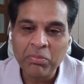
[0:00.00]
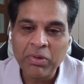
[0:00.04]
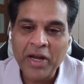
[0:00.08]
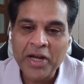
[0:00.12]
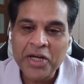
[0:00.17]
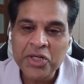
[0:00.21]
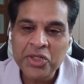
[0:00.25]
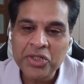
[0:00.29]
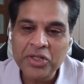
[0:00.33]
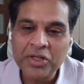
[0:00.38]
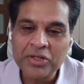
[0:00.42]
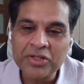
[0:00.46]

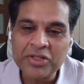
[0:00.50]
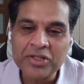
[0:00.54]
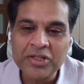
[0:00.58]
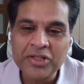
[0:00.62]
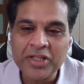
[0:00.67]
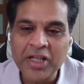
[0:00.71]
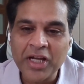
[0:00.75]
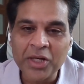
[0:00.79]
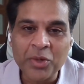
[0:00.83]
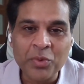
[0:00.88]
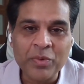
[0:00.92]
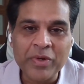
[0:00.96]

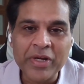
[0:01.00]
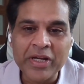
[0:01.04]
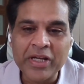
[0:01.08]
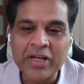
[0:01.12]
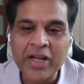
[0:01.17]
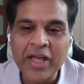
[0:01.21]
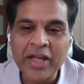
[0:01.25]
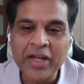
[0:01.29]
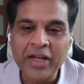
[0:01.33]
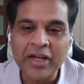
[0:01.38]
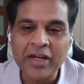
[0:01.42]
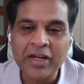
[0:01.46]
pleasures that we
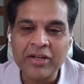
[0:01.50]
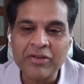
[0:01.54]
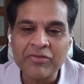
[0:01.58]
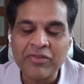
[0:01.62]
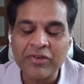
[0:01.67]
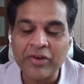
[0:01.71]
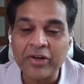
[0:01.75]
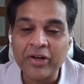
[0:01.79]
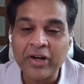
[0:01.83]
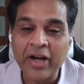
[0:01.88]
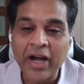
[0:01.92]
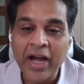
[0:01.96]
take it
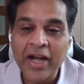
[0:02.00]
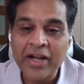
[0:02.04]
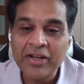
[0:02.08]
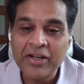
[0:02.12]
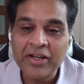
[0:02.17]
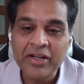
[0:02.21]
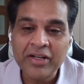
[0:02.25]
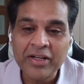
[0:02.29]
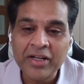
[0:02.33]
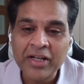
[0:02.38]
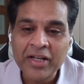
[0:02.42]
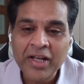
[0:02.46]
for
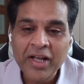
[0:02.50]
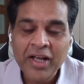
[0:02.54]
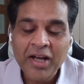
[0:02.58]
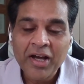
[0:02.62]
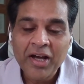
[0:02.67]
granted.